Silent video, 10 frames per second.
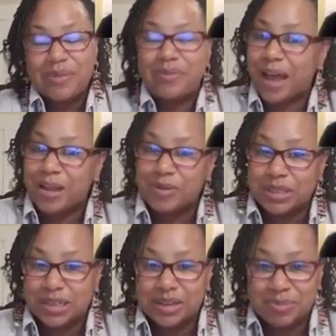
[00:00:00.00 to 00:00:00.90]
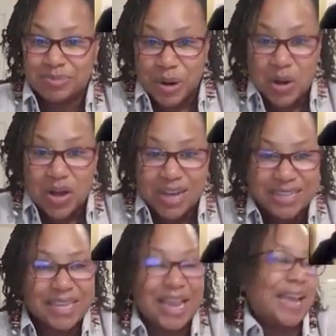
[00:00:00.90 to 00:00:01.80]
Fighting with the little
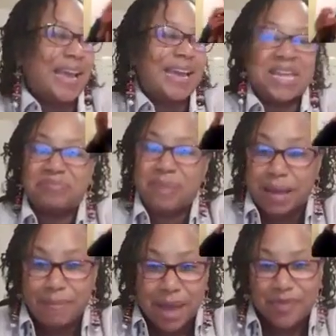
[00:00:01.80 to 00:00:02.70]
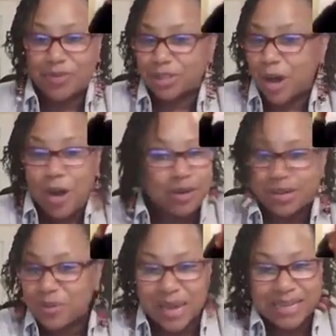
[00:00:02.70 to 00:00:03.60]
boys, and my mouth is all
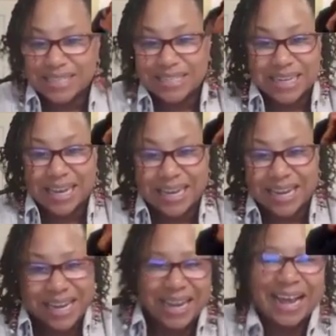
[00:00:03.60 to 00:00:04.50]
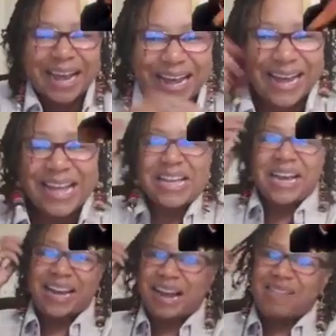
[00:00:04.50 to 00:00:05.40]
the way slick.
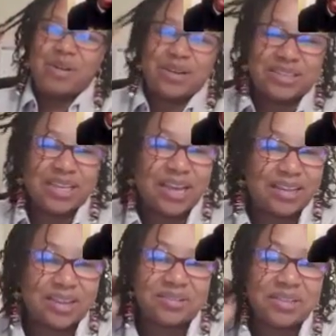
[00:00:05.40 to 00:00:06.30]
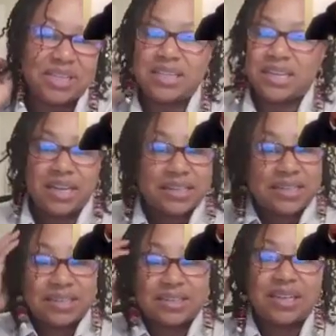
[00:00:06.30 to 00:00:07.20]
And I want to tell them, listen here,
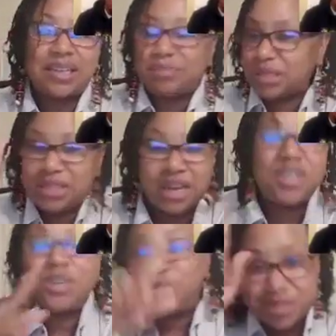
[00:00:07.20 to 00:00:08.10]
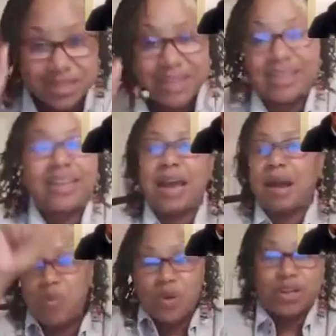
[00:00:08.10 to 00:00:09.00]
sister, let me tell you. And then
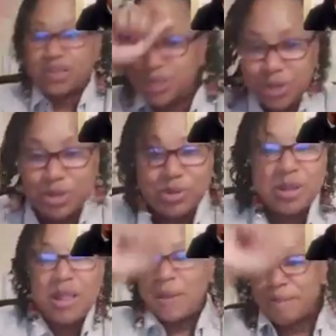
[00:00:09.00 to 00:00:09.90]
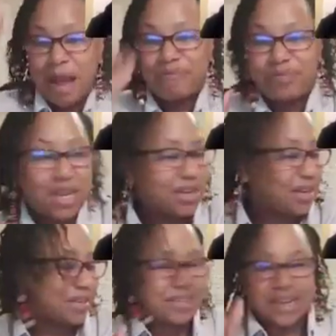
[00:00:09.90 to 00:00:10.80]
I want to do my
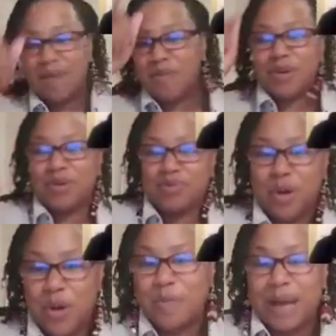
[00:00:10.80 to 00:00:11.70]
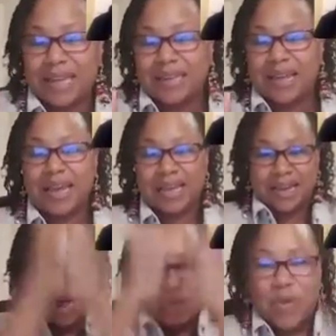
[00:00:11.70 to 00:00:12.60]
fingers, and I want to roll my neck,
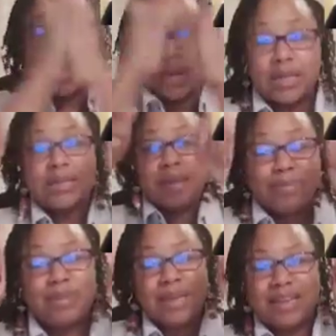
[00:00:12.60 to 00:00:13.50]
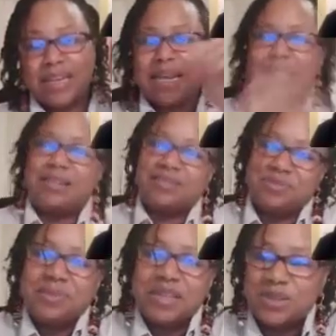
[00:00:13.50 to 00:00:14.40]
and I want to and
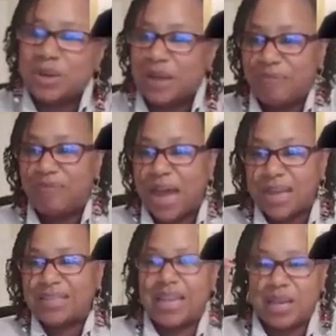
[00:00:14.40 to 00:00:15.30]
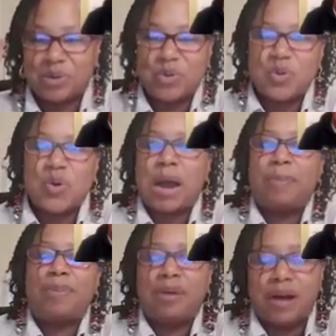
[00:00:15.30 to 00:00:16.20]
so that 5-second rule,
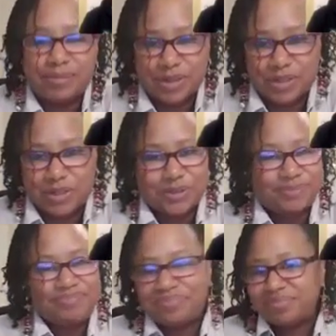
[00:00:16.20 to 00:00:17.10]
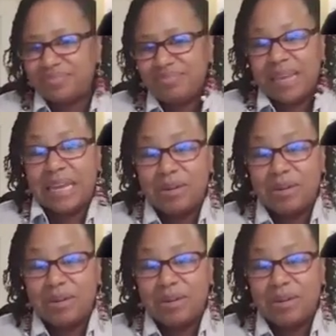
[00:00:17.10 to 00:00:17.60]
I promise you, it